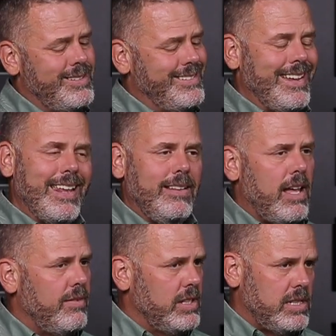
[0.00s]
There's not a
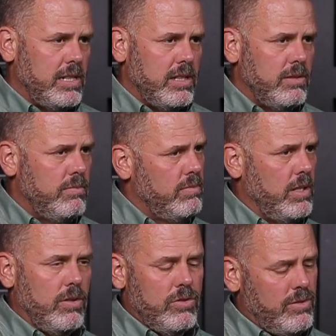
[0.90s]
lot of extended,
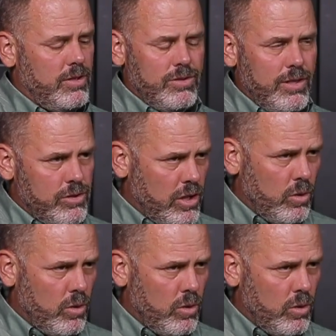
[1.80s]
there's